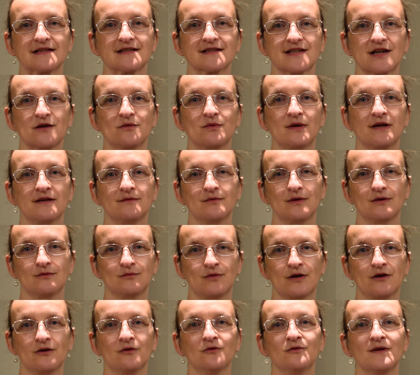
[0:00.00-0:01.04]
So
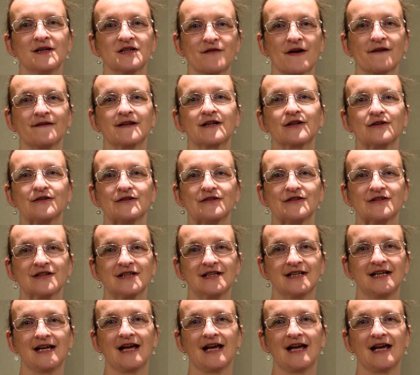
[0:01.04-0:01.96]
we're always very good